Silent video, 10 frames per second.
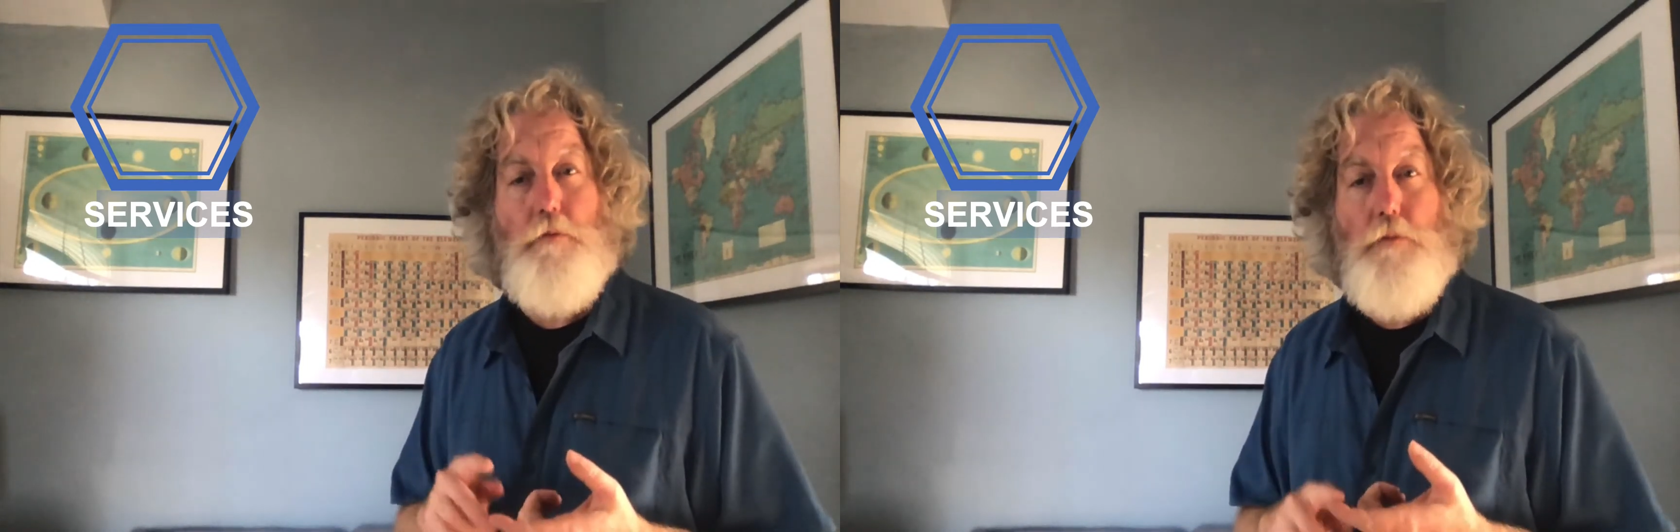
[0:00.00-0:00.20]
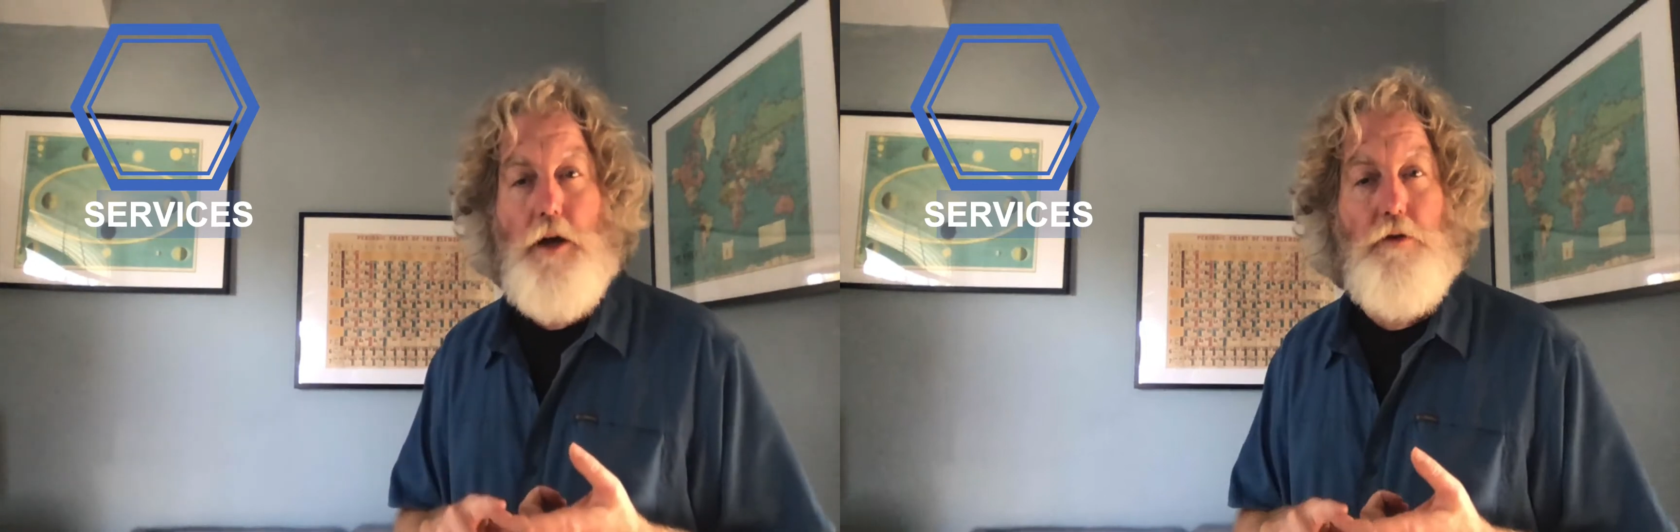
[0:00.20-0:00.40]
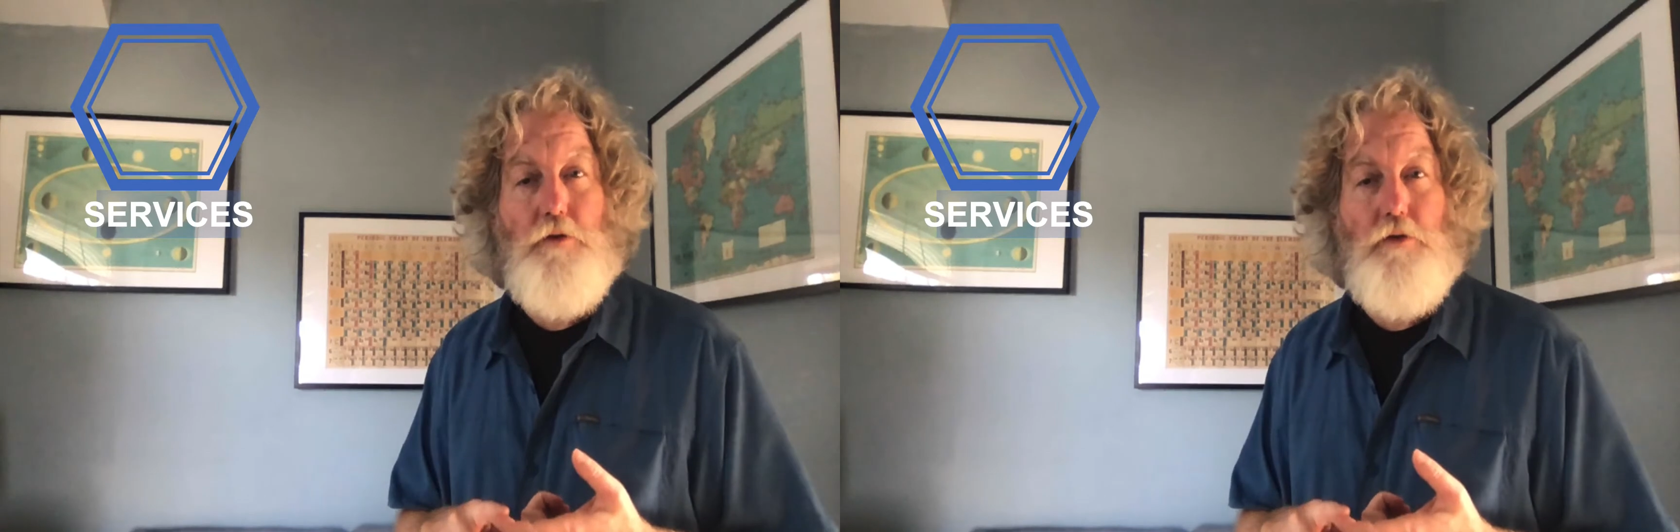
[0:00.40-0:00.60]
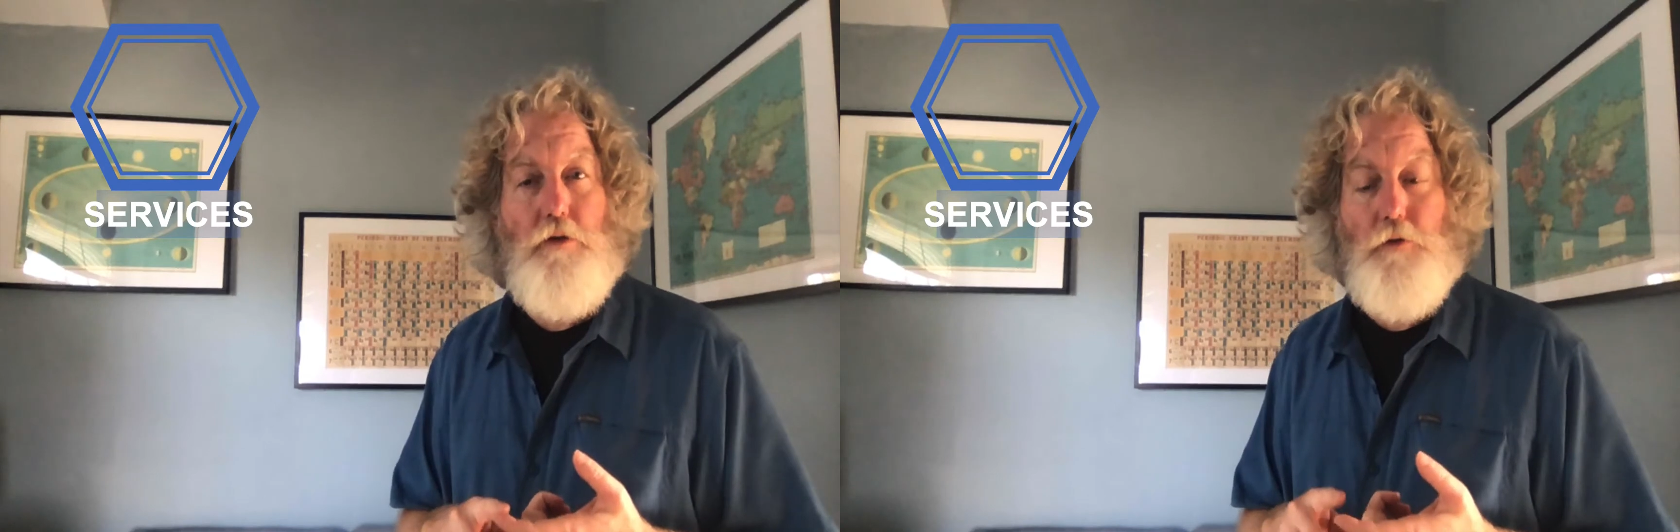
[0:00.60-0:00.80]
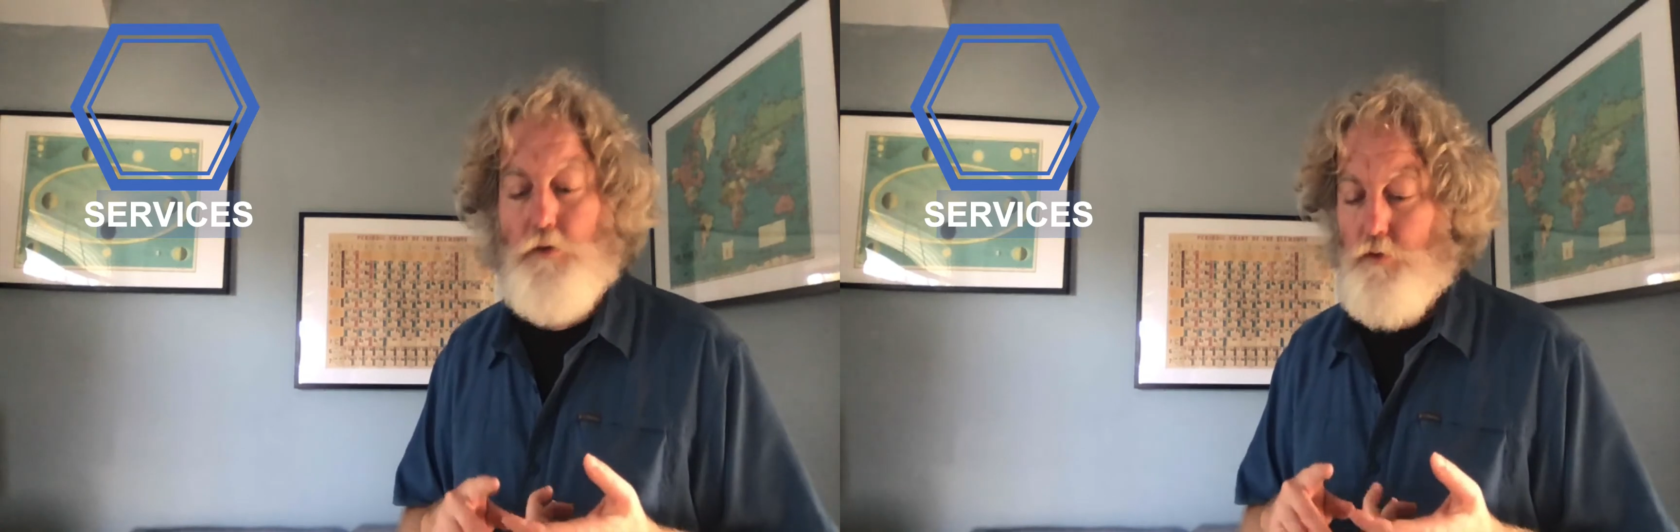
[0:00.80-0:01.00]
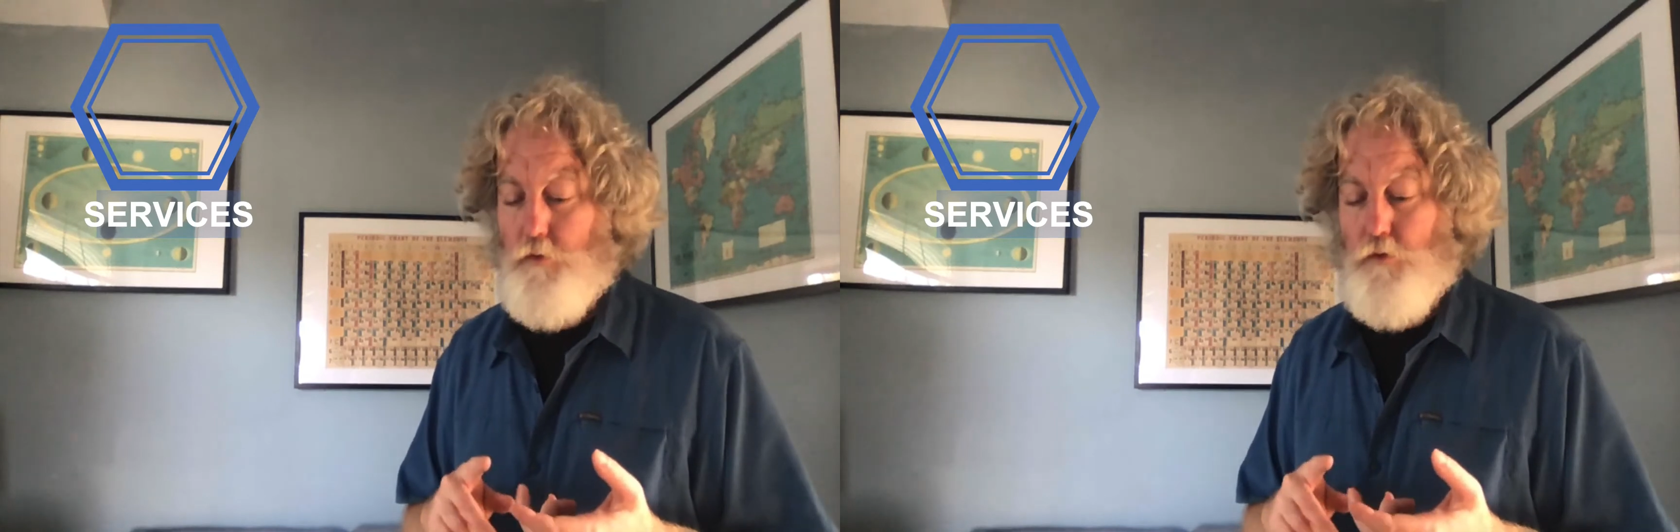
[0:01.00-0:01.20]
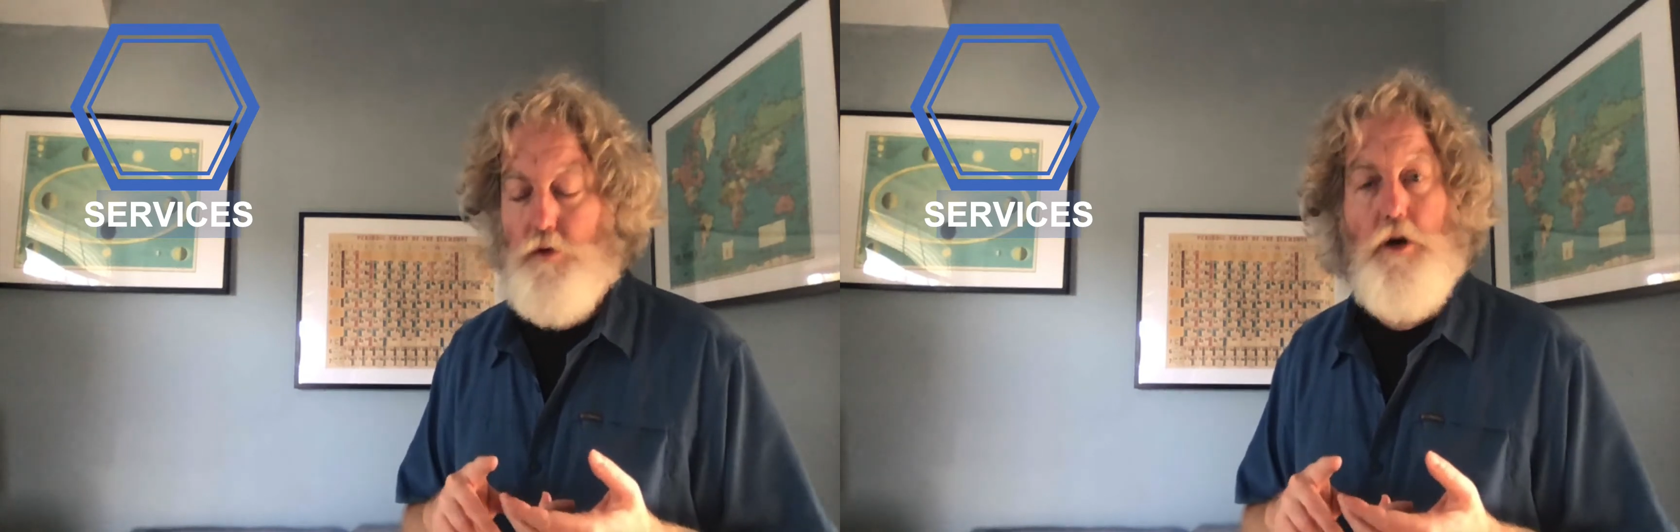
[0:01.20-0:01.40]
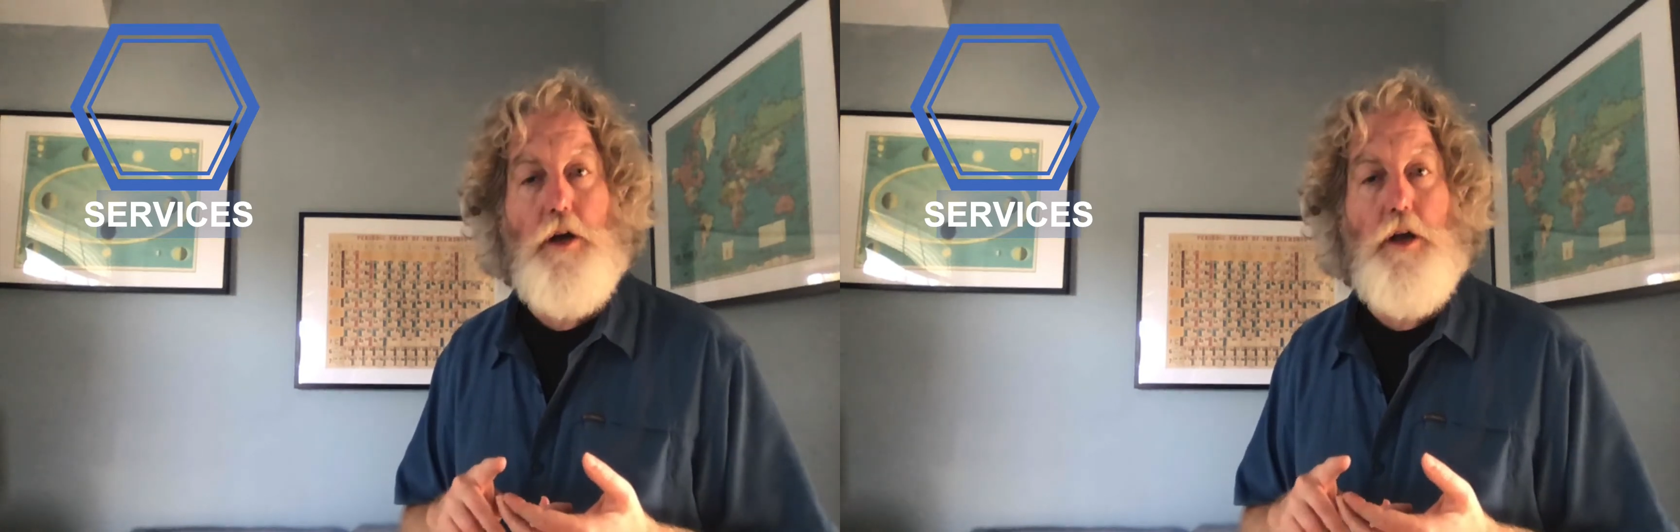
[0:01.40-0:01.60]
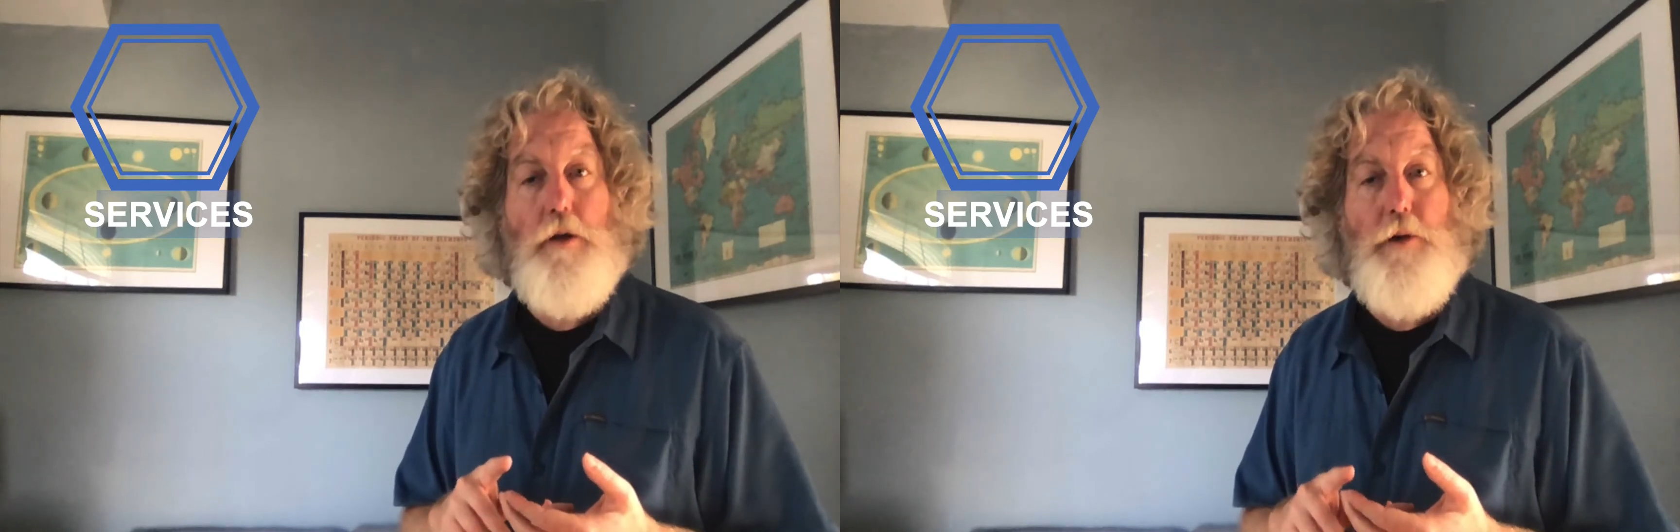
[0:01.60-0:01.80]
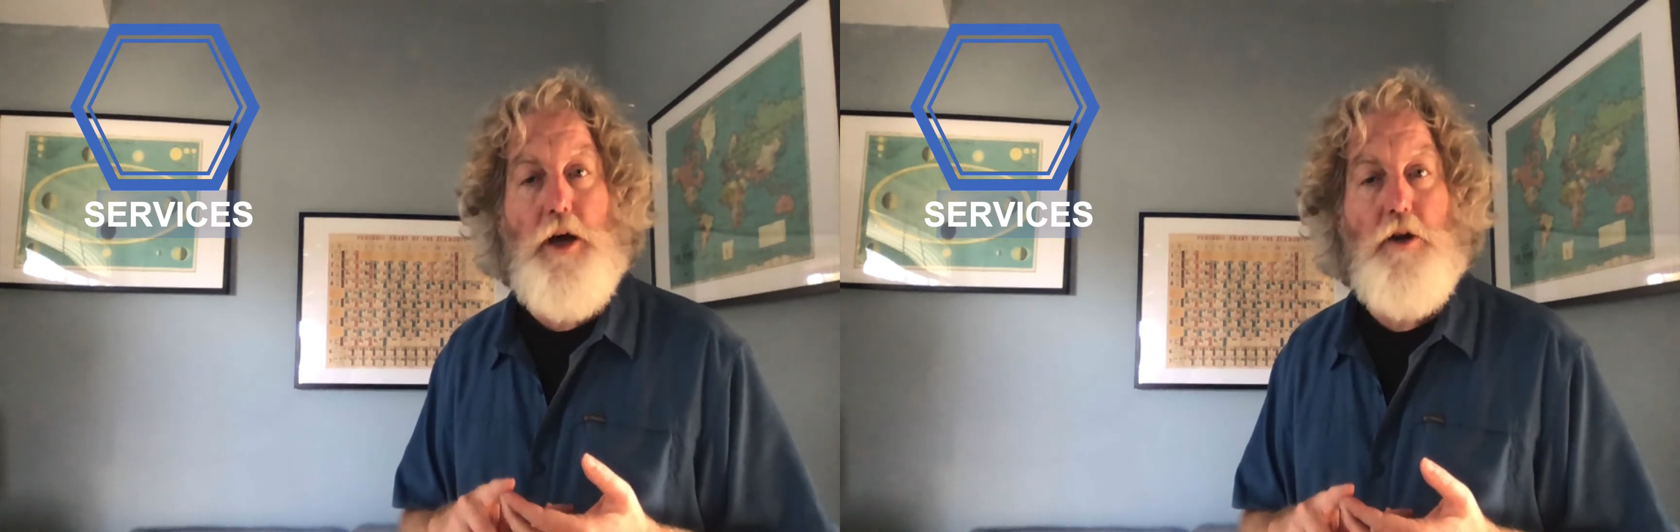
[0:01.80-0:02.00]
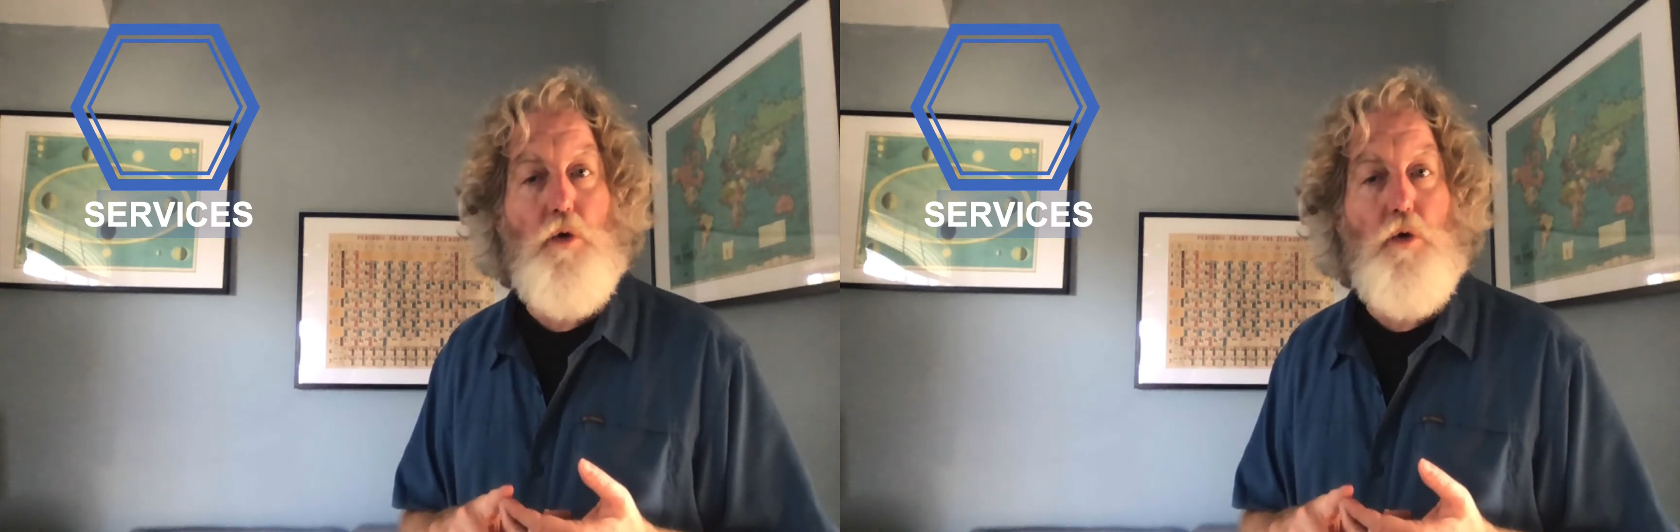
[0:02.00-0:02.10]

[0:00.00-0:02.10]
microservice or if we're talking about an